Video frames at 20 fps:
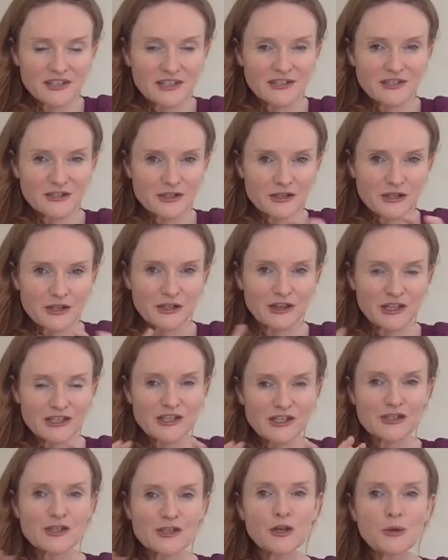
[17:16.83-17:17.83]
There's two, there's
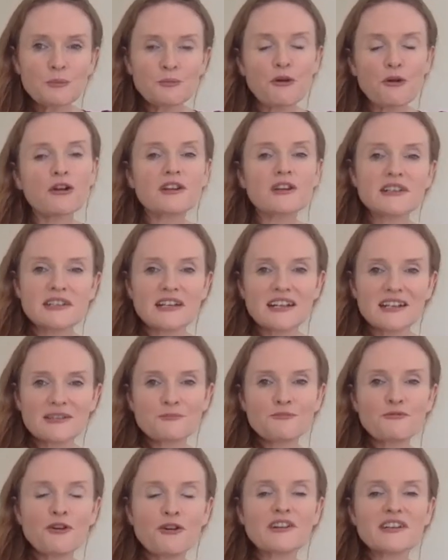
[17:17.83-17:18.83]
a two prong
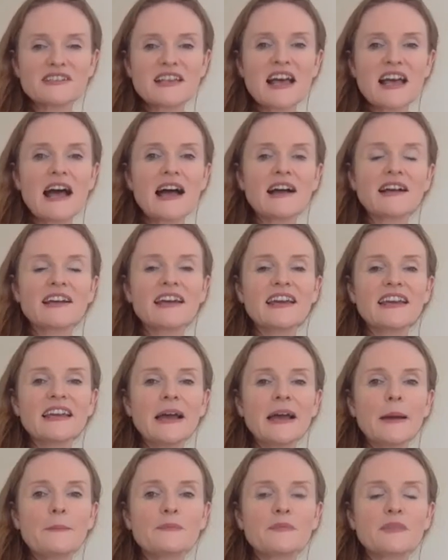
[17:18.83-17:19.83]
prong attack here.